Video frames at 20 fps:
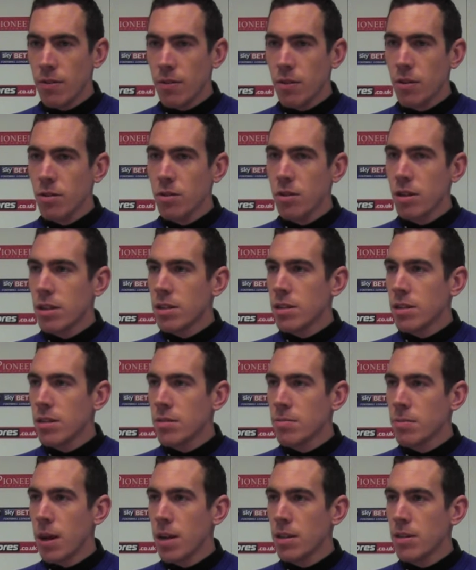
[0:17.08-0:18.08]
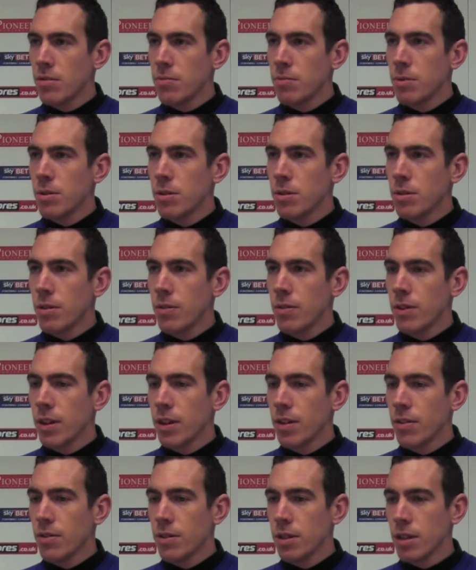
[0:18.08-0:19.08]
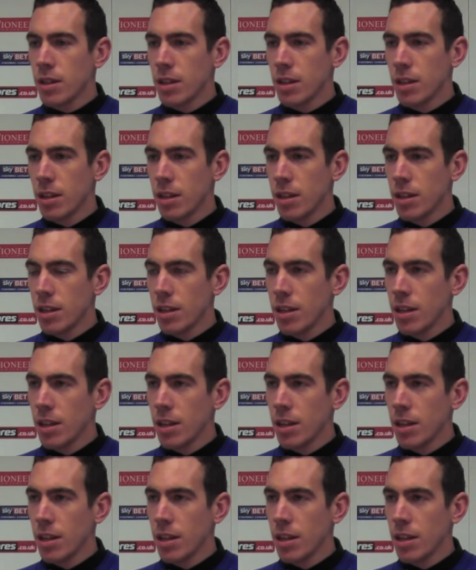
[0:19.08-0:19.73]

Yeah, of course it is a massive boost to feel. Say